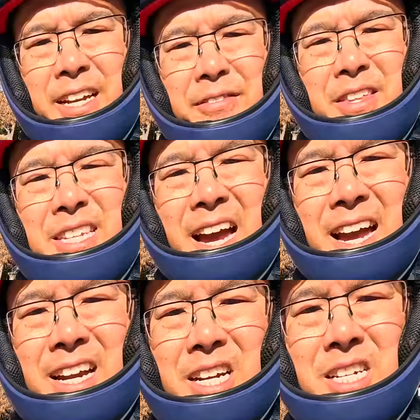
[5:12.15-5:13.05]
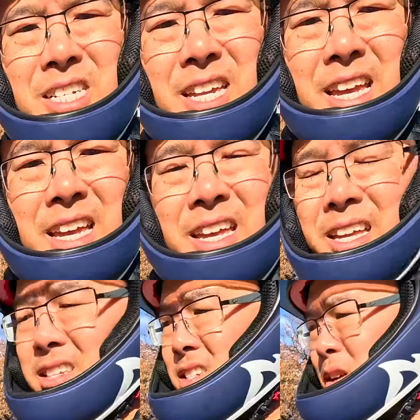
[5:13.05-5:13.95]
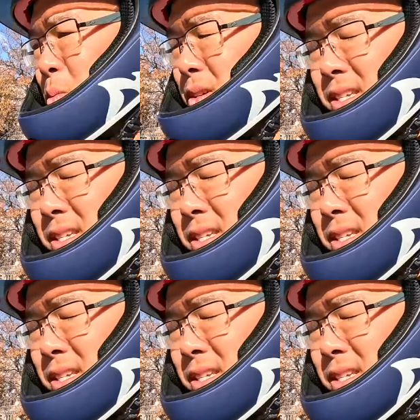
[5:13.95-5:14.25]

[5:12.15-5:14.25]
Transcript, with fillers: of the tires, and so we'll